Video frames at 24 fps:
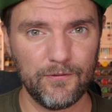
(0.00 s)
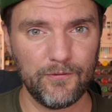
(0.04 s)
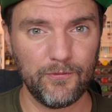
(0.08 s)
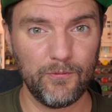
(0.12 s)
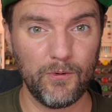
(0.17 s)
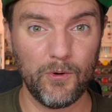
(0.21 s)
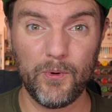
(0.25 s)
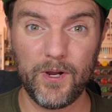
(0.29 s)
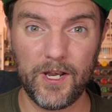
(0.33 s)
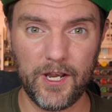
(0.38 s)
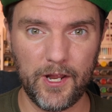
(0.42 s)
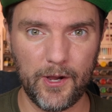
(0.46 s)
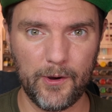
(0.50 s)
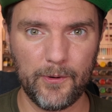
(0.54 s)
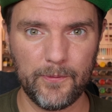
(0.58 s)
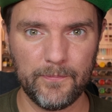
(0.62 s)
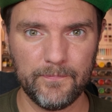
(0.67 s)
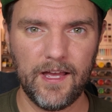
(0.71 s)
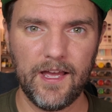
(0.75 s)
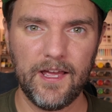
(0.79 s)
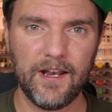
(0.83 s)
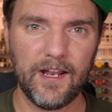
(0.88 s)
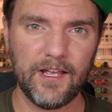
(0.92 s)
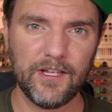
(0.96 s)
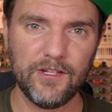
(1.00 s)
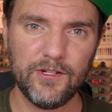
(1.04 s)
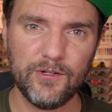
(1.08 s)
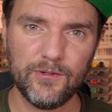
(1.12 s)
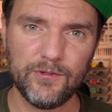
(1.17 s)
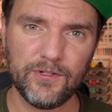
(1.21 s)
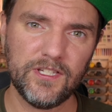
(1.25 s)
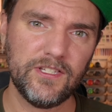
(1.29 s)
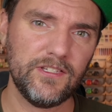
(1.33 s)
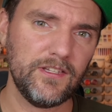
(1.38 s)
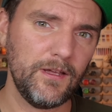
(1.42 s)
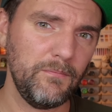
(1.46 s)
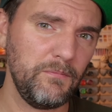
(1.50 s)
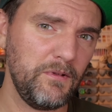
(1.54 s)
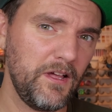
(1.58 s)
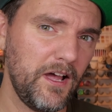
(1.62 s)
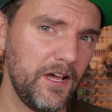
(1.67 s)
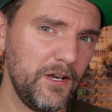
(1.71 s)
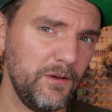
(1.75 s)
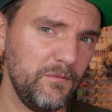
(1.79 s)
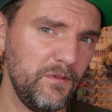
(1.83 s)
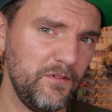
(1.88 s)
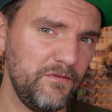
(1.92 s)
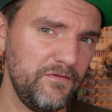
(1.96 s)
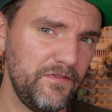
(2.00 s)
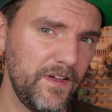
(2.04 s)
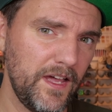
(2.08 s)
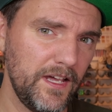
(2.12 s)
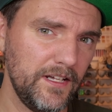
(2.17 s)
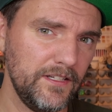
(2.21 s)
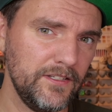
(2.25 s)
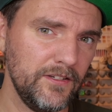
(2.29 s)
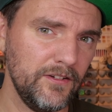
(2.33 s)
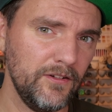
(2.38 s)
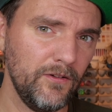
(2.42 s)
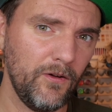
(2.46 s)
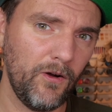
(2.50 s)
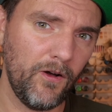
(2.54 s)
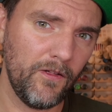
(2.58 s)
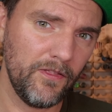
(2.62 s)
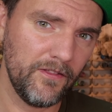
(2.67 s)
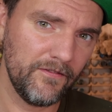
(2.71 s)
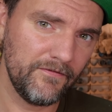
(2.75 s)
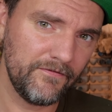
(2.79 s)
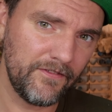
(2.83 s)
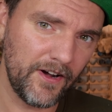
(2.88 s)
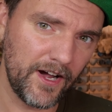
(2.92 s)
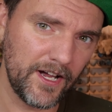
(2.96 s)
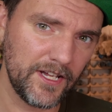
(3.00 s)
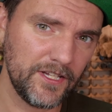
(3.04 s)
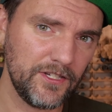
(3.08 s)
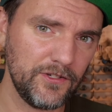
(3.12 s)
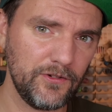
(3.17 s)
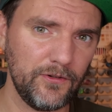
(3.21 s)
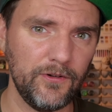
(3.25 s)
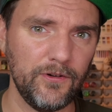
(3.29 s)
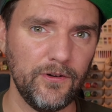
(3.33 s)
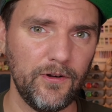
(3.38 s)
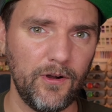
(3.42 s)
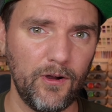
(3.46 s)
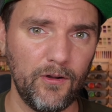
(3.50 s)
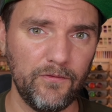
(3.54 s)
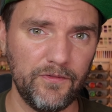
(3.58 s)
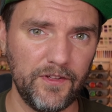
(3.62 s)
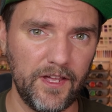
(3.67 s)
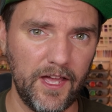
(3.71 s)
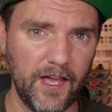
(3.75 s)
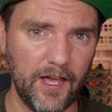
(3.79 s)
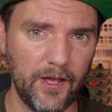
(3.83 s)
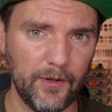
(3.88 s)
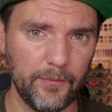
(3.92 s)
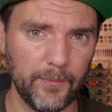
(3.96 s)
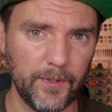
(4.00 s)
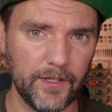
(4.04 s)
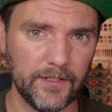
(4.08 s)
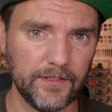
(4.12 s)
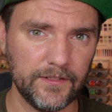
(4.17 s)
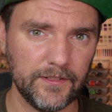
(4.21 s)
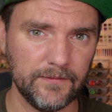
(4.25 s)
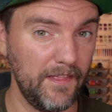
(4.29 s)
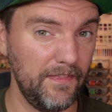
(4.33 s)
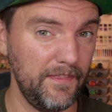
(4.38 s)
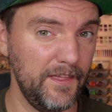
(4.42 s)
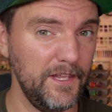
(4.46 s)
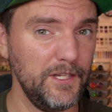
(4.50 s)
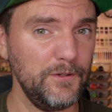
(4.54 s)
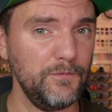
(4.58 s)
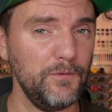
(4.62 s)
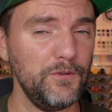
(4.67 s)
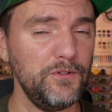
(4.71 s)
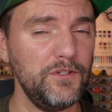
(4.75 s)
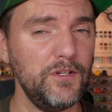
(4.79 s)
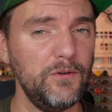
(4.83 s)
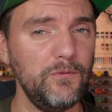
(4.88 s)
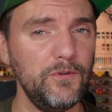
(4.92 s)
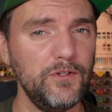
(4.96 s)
through a window. And I used the same kind of effect on the visor of the helmet. And this was the